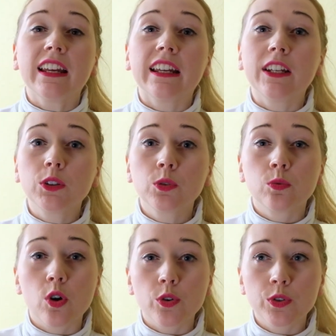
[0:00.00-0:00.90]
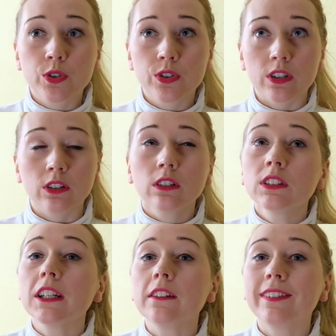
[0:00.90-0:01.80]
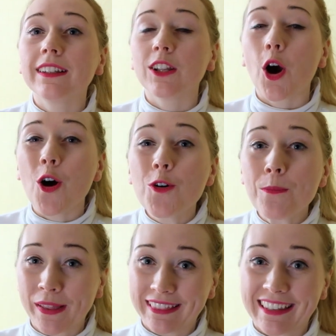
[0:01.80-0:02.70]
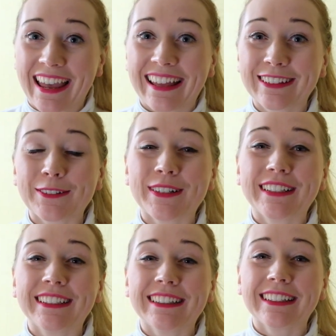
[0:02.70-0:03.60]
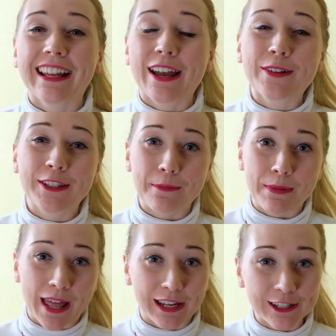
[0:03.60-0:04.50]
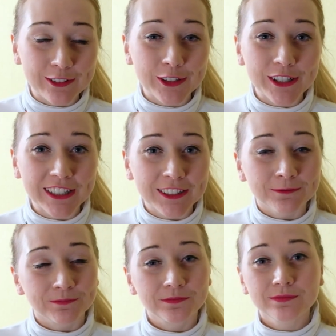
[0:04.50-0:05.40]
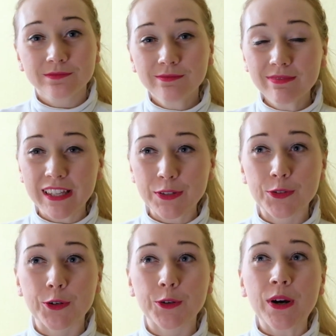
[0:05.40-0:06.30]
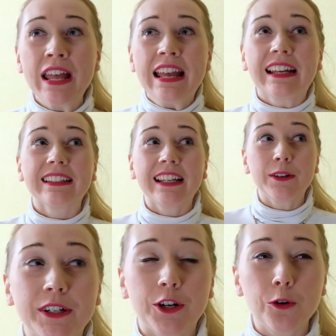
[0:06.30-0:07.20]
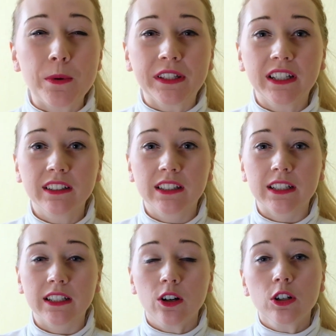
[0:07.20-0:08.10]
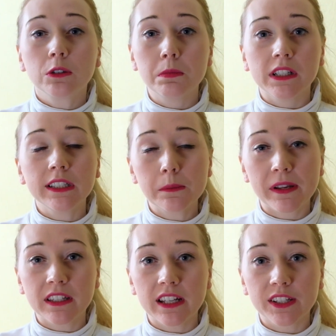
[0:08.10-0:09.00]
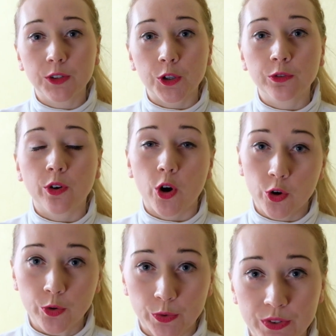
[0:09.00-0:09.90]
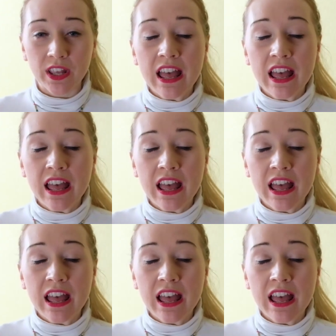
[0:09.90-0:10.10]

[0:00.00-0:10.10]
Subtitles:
It was not even opened yet when I was applying for it. So they were opening the whole building by the end of August.